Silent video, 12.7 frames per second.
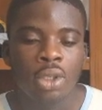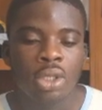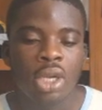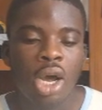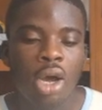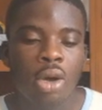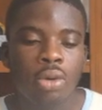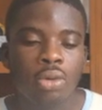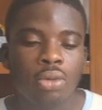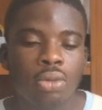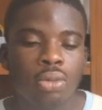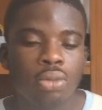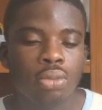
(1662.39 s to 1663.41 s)
Now,
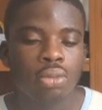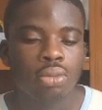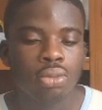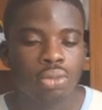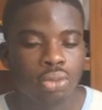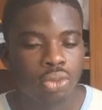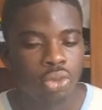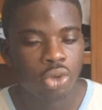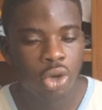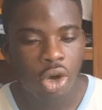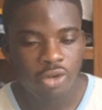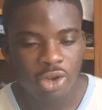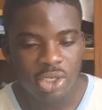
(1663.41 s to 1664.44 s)

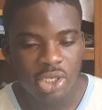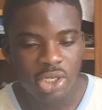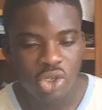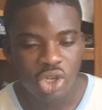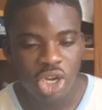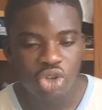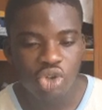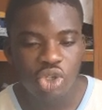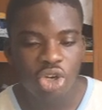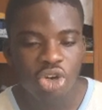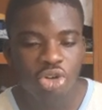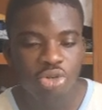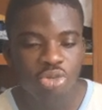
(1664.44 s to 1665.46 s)
obviously, you can use
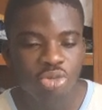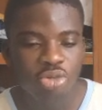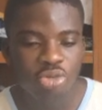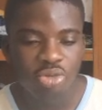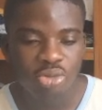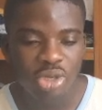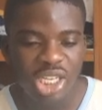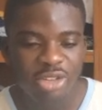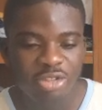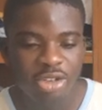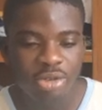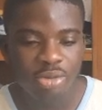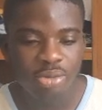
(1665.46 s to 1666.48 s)
your
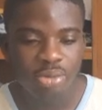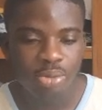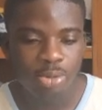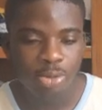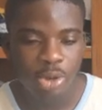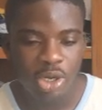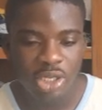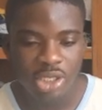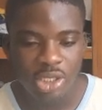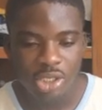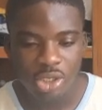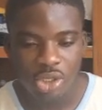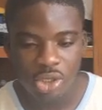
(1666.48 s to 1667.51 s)
break-even point.
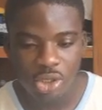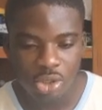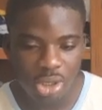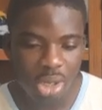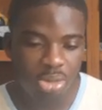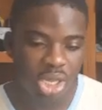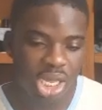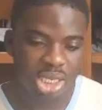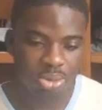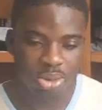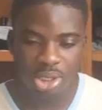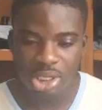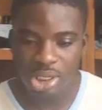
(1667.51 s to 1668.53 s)
Let me
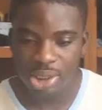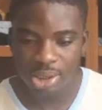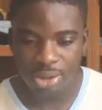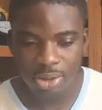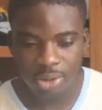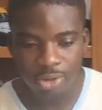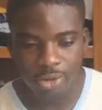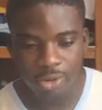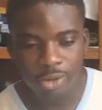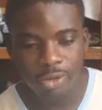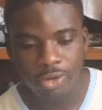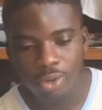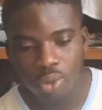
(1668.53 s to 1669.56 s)
explain this
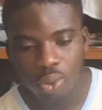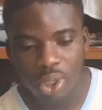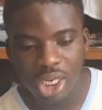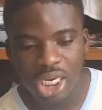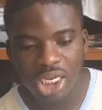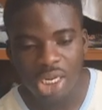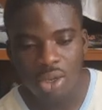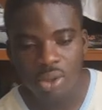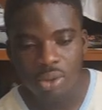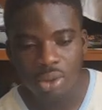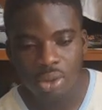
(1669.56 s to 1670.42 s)
one at a down.